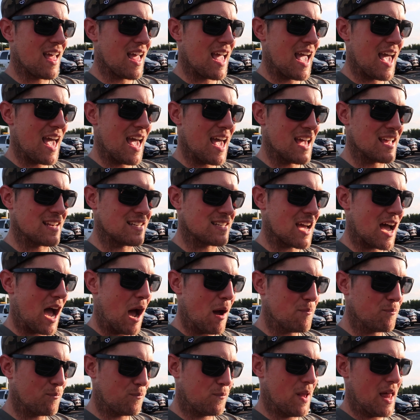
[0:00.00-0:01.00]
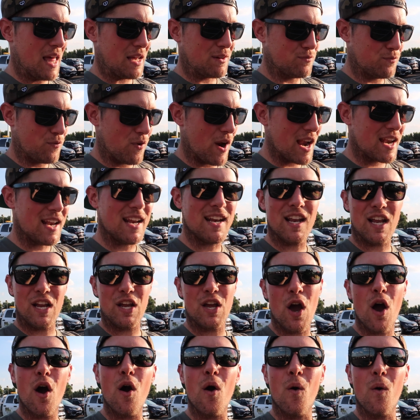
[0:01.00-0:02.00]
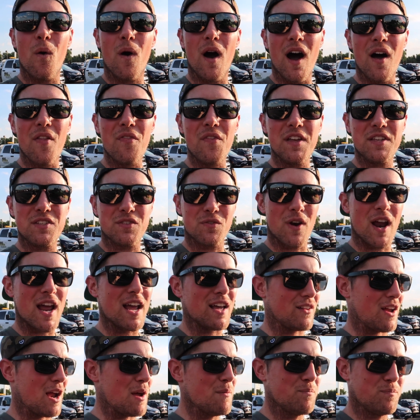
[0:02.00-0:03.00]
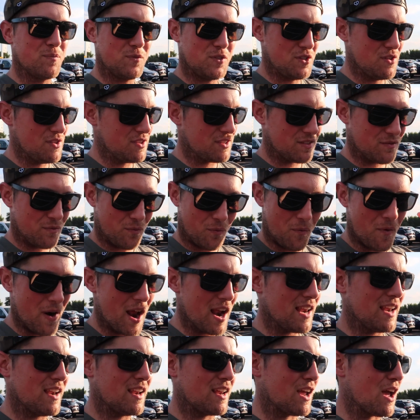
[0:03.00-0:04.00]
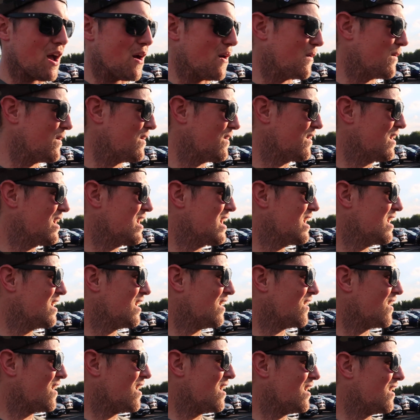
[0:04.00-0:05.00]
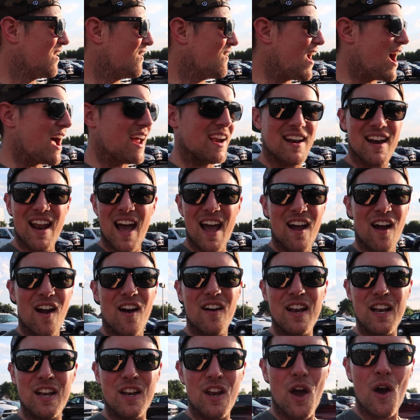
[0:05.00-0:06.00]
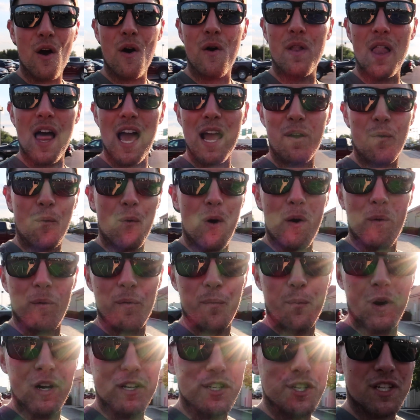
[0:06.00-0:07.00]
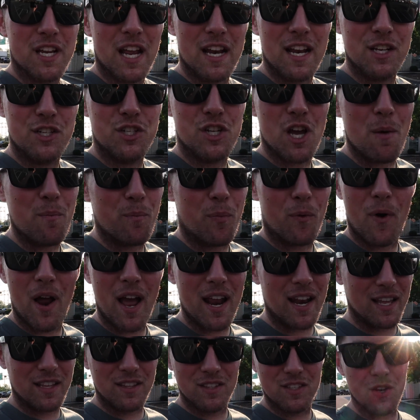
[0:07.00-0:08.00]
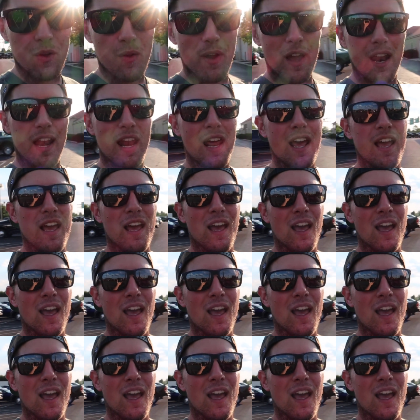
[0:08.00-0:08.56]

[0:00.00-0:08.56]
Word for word: and I'm like ready to go on this Wrangler. I'm ready to go. Ryan and I already know, like, well, we're just gonna jump right into it.